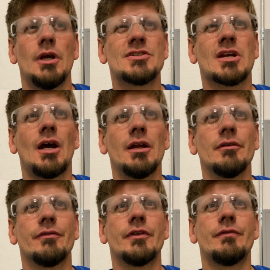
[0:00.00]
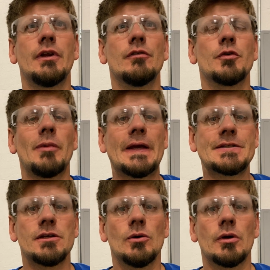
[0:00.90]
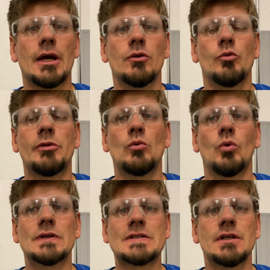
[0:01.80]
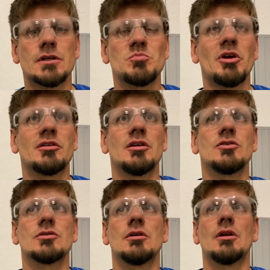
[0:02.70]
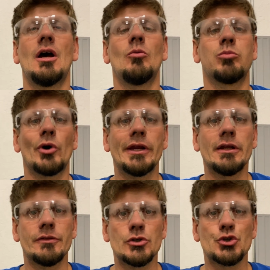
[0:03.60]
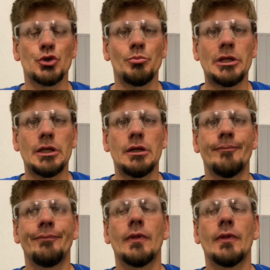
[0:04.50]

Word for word: It's kind of the video from my SEO guy will be what's the expectation on how bright this should be.